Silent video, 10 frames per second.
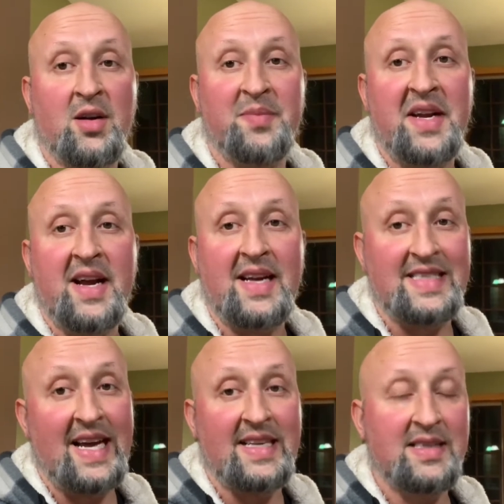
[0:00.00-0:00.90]
bidding on
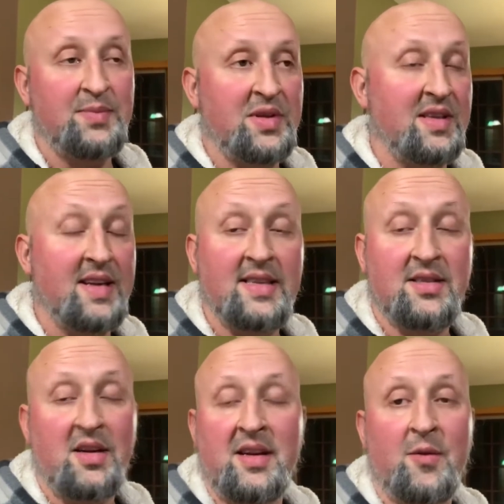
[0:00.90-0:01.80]
tents, but the tents
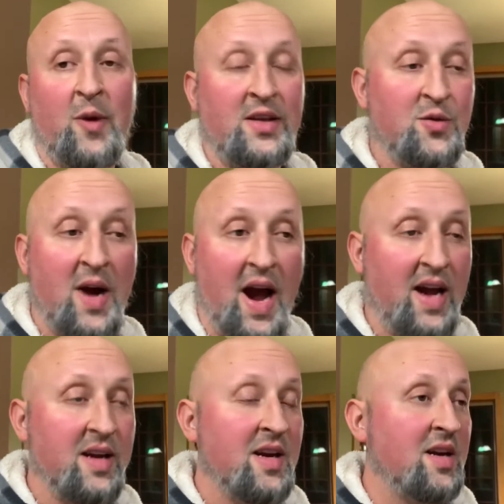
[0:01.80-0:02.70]
started getting way too
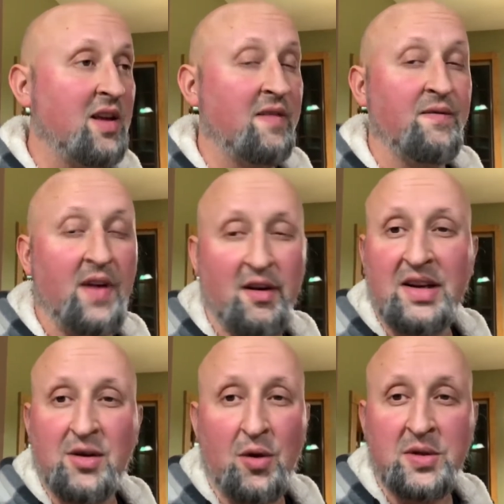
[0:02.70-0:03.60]
high, like very
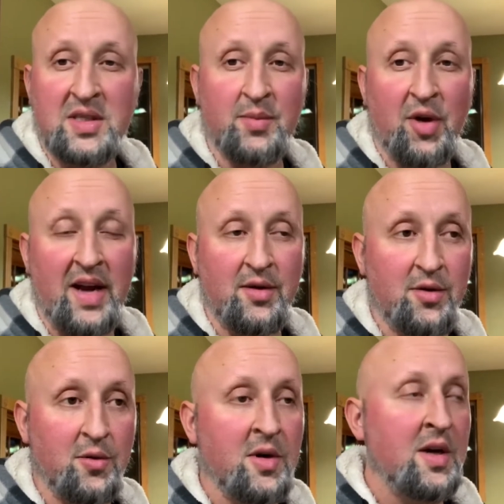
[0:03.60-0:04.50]
close to brand
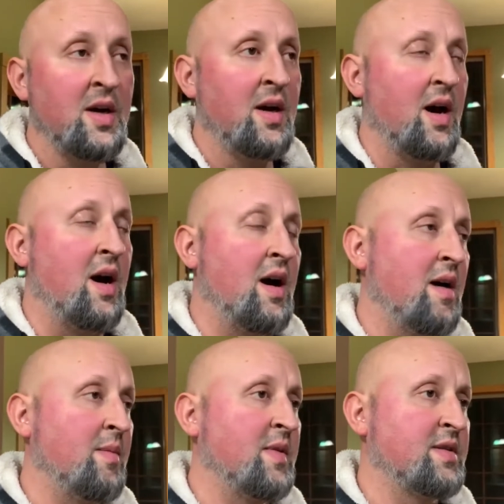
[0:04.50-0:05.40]
new.
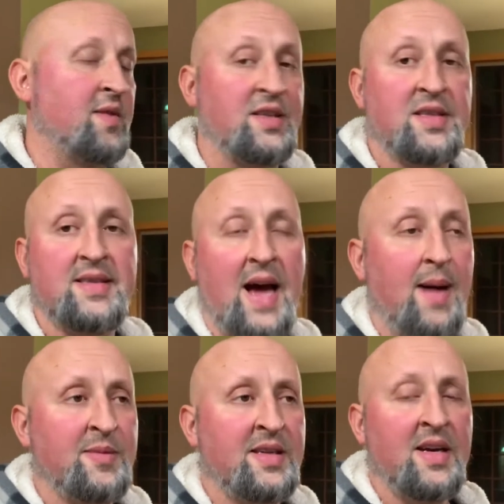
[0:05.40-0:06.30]
Um, so I just
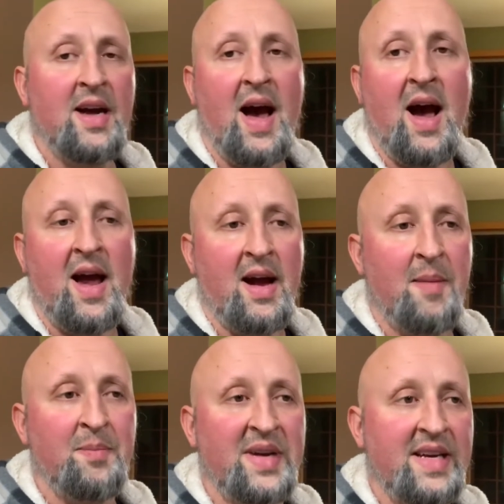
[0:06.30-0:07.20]
stopped. I uh,
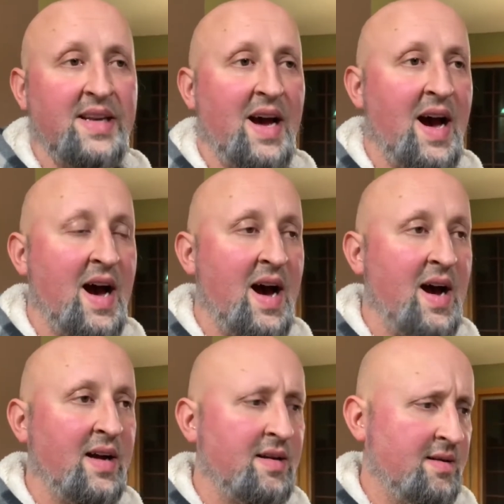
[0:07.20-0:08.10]
bid
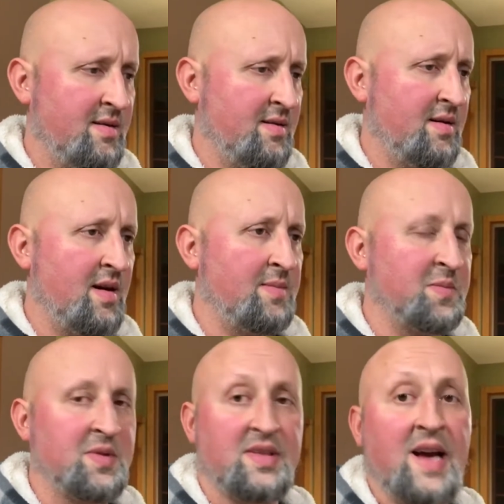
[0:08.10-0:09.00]
on um,
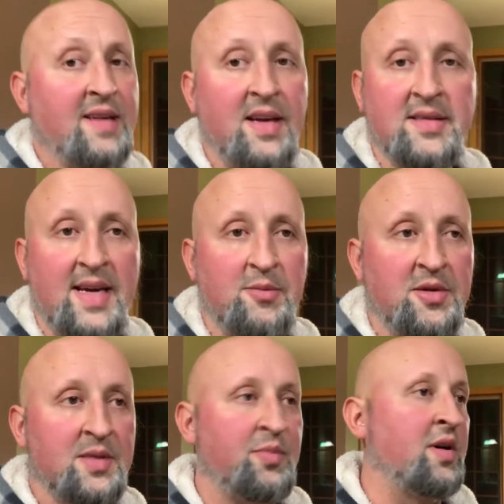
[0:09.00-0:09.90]
cocktail
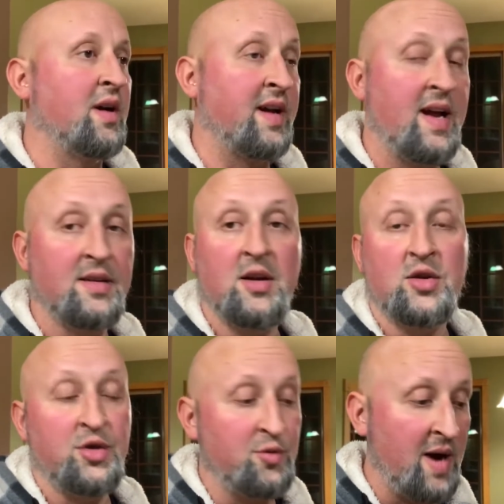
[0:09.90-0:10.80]
tables, but again,
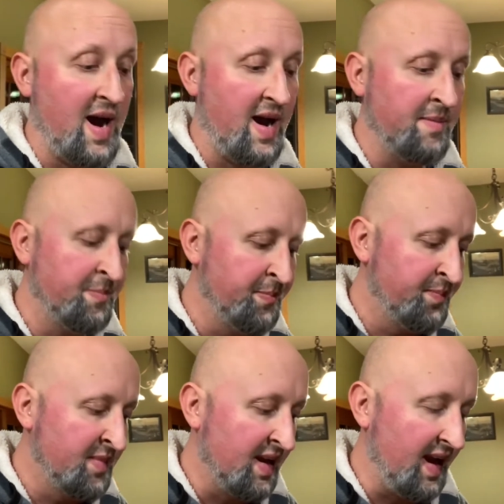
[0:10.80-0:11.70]
too high.
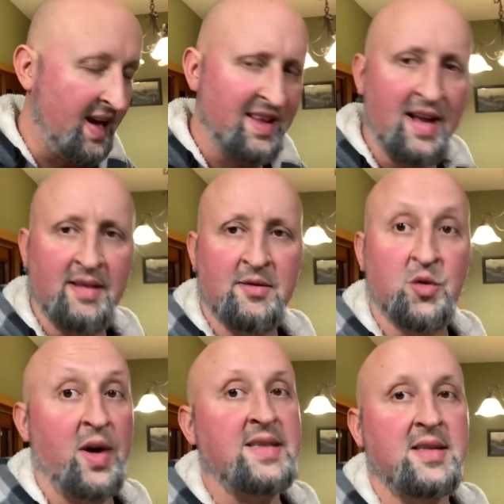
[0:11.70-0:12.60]
And then
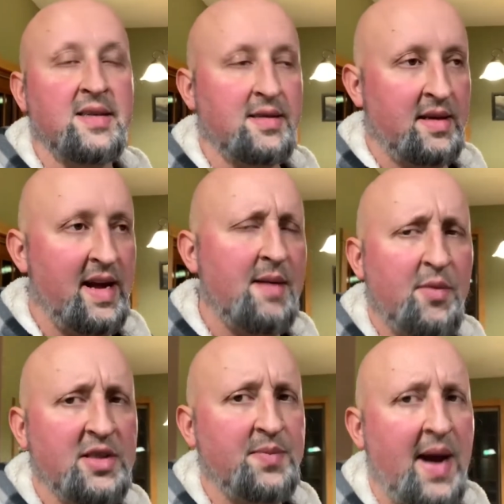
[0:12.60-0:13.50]
crazily, he had a
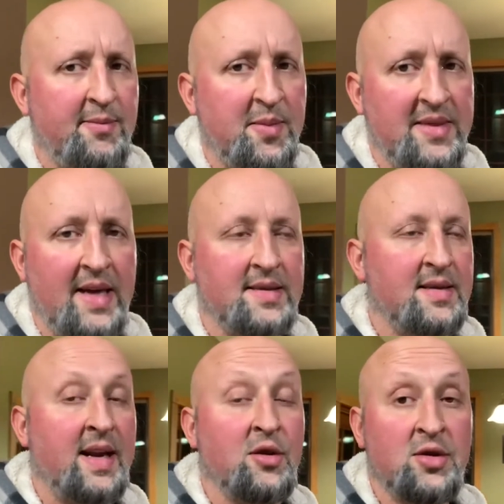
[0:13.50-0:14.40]
bunch of pop-up tents
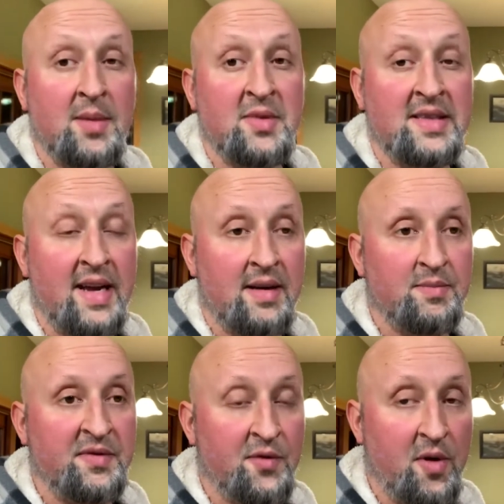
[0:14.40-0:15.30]
and I looked up the tent
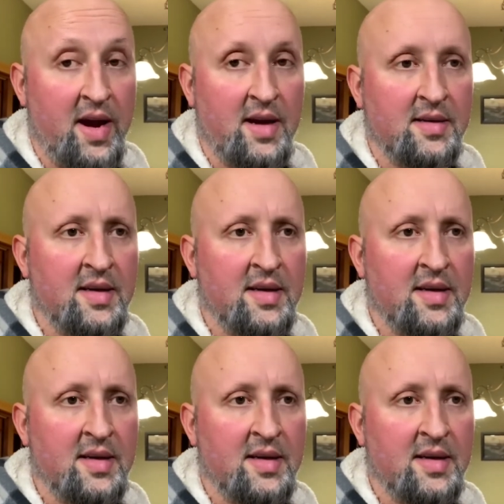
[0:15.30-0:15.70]
beforehand